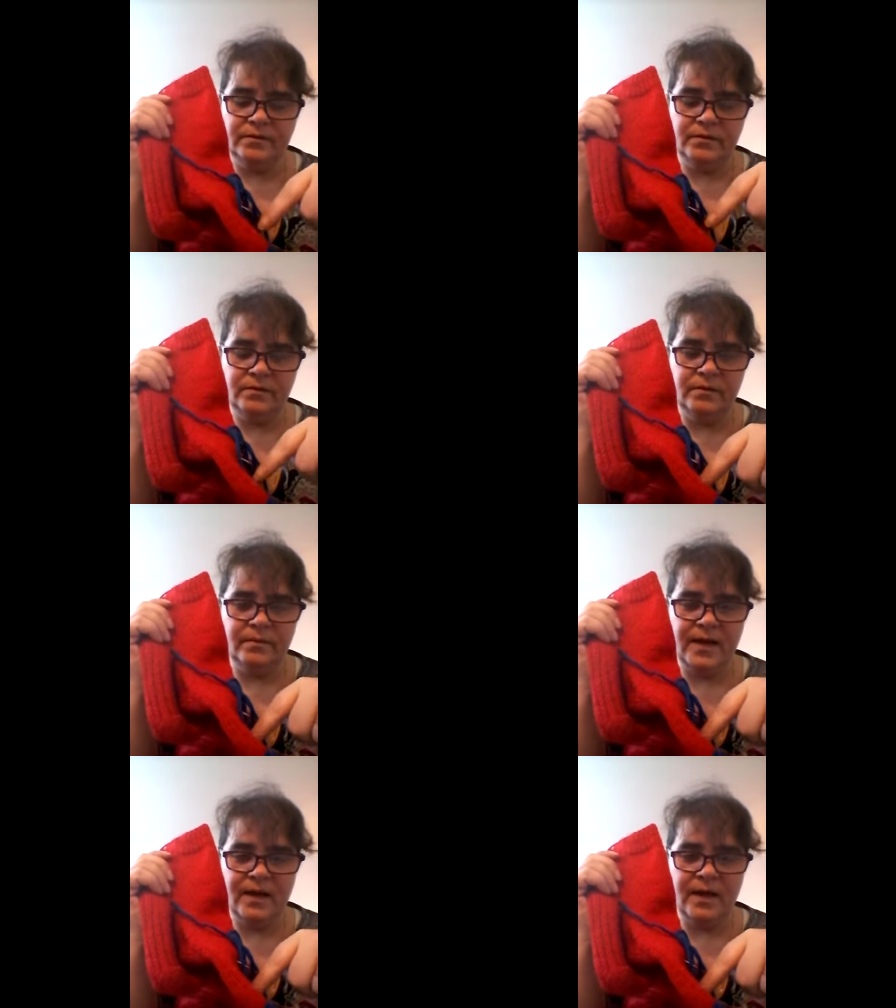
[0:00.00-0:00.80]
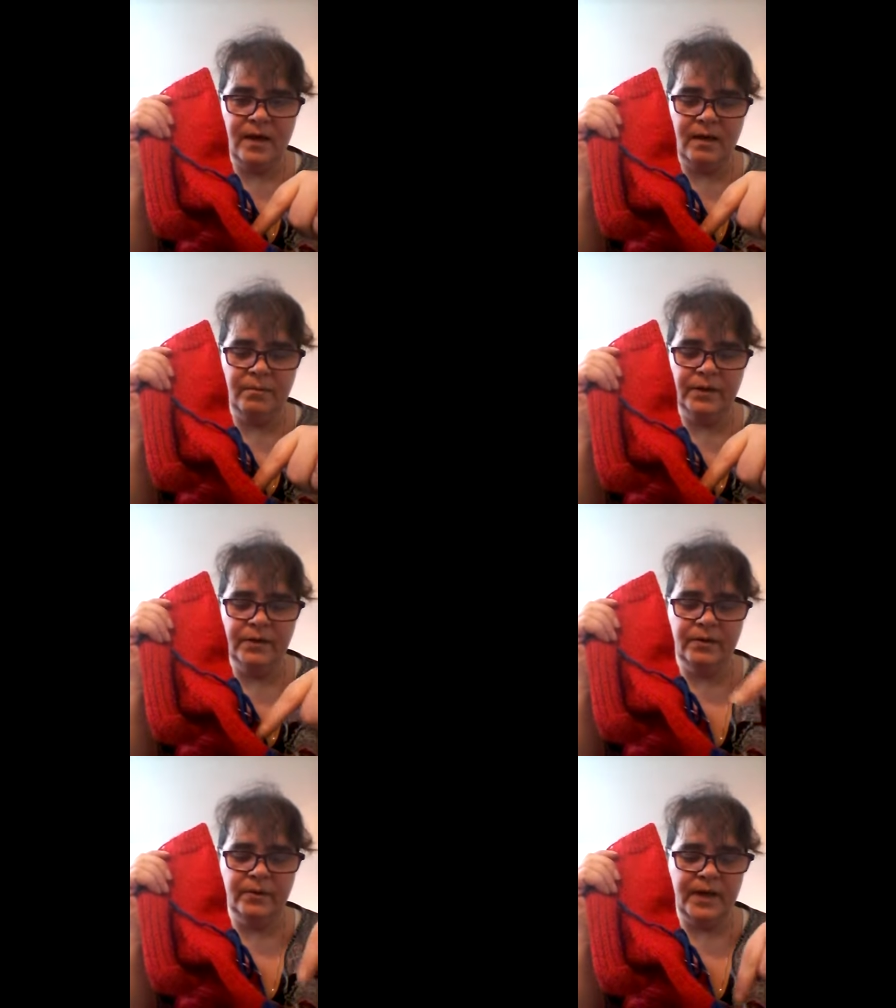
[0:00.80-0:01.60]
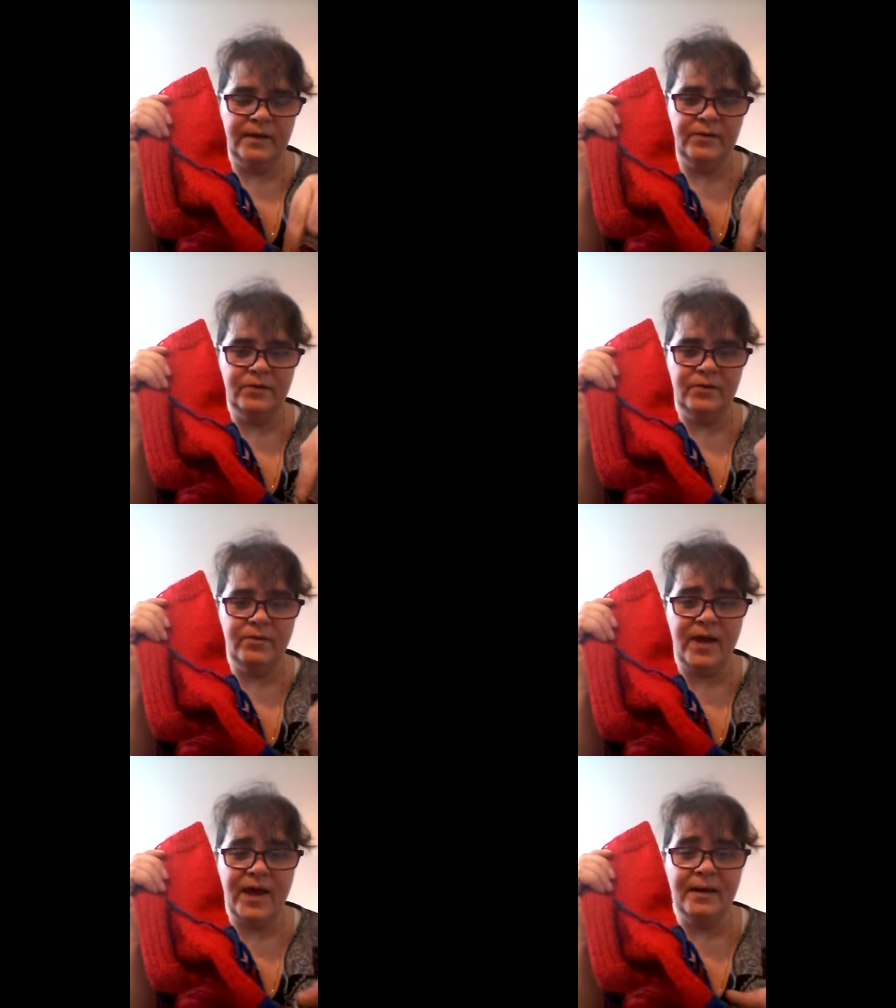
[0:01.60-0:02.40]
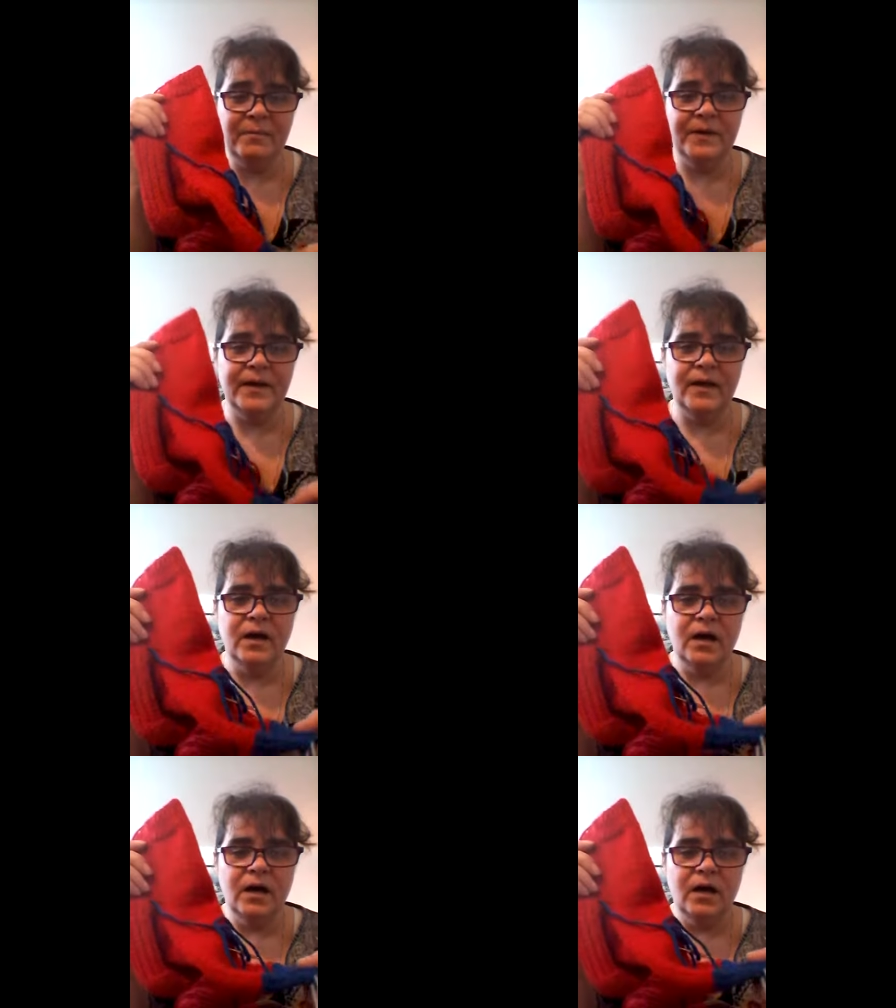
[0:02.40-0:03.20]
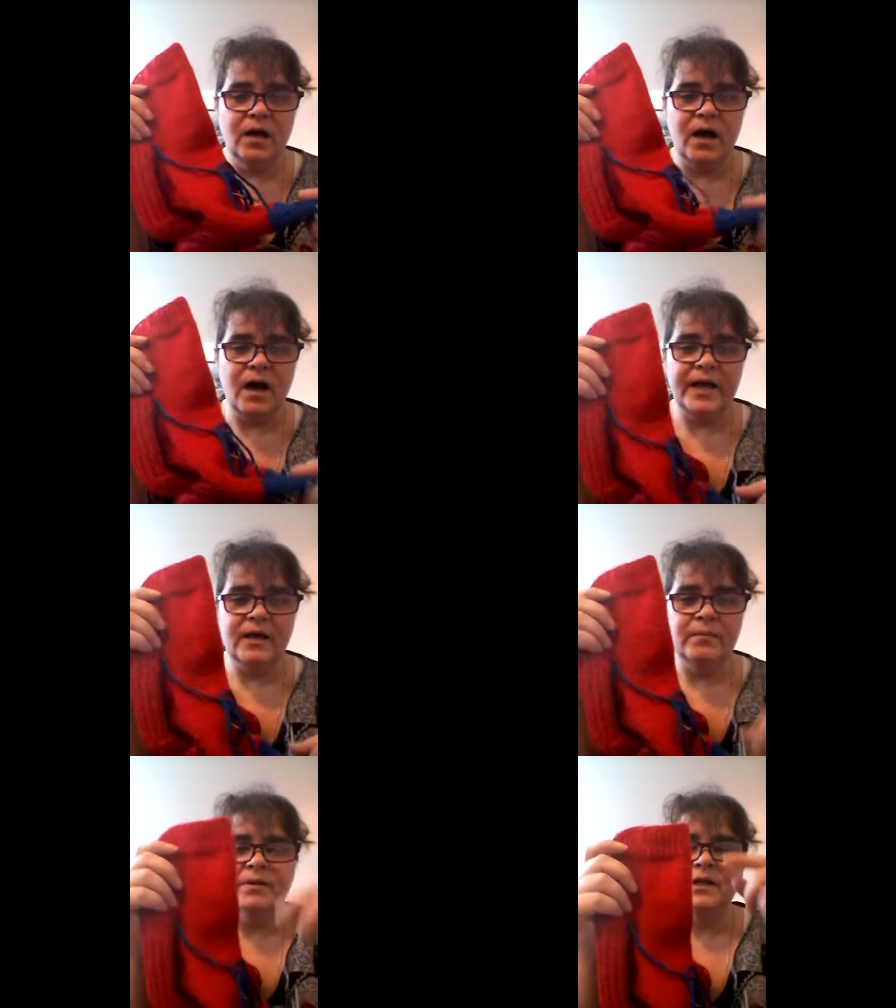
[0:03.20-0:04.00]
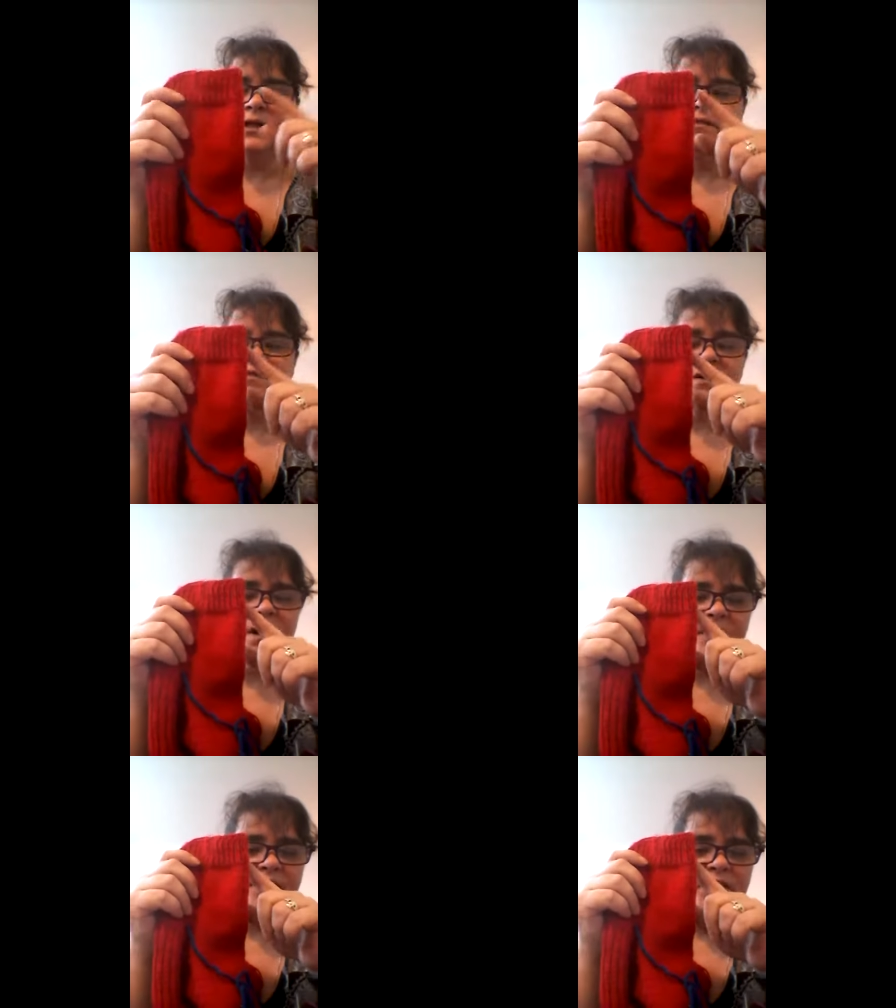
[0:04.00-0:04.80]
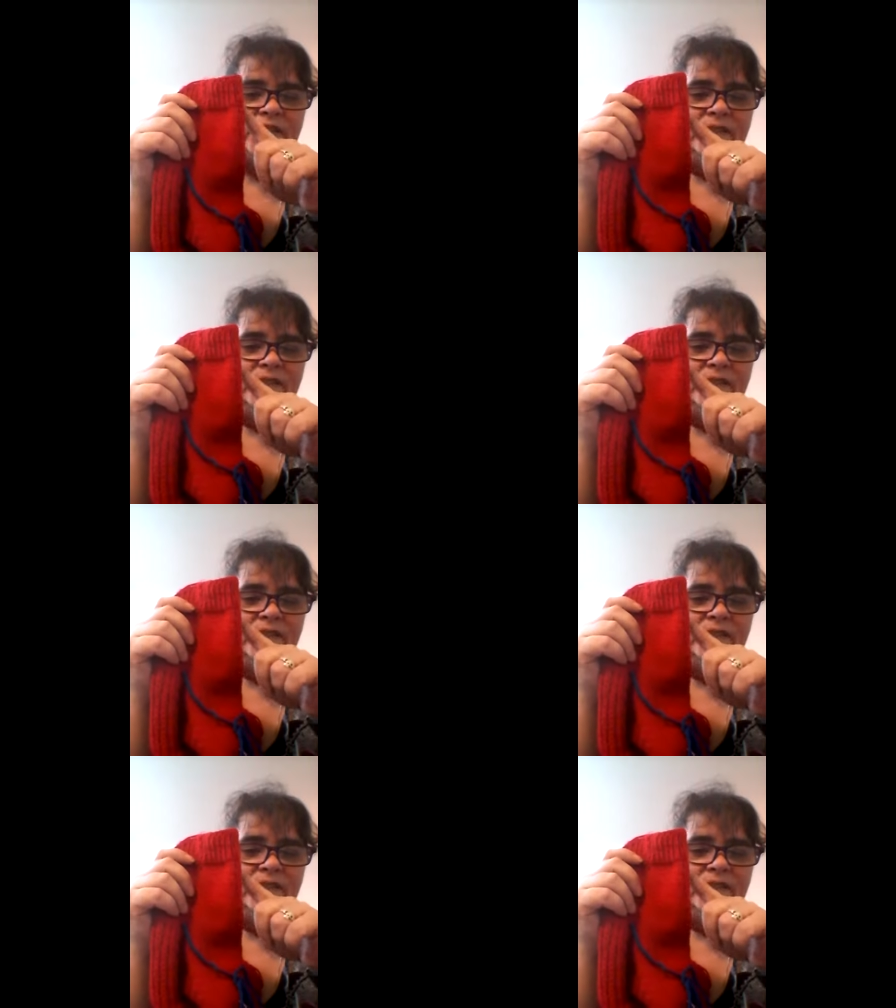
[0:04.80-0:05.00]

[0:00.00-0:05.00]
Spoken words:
do the blue, and do the red, but I completely forgot and